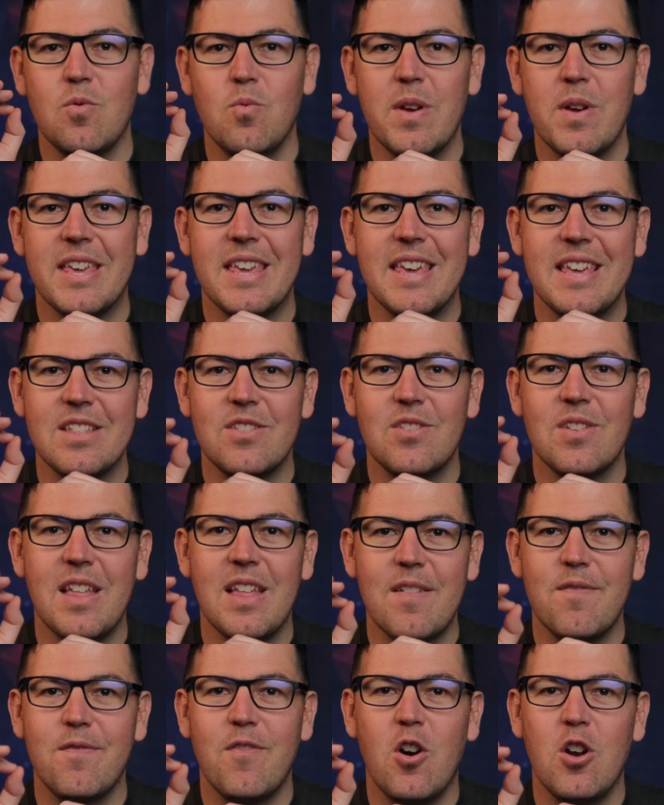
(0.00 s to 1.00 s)
Wick into
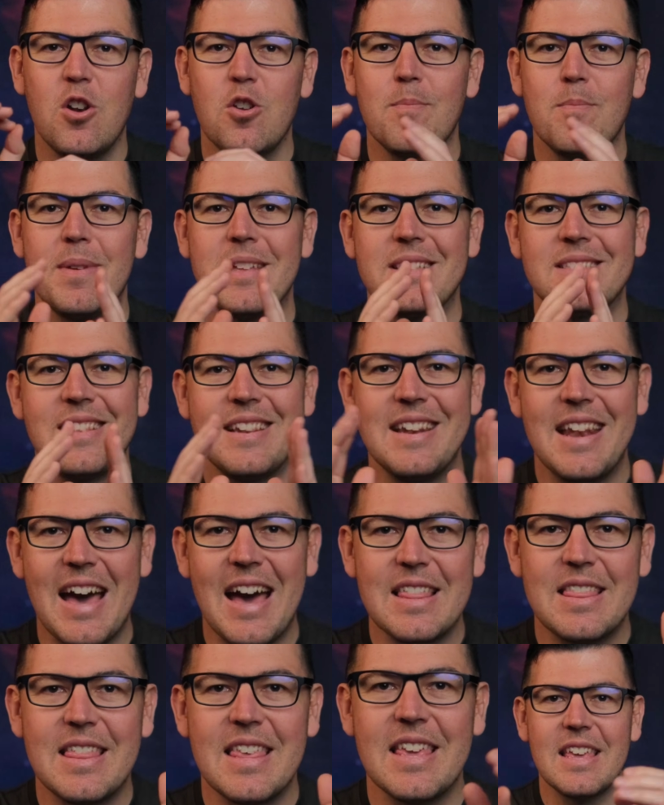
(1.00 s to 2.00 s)
that volume means
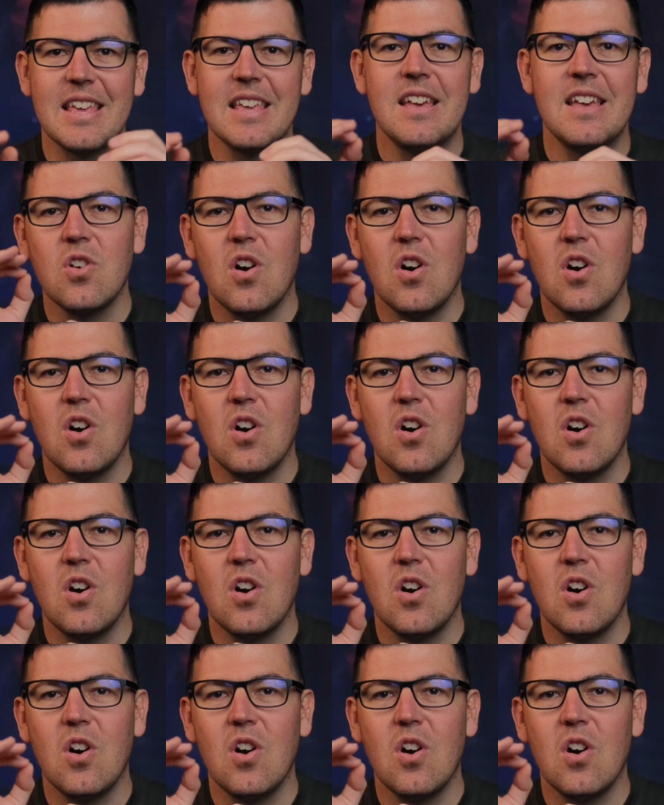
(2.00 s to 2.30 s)
nothing.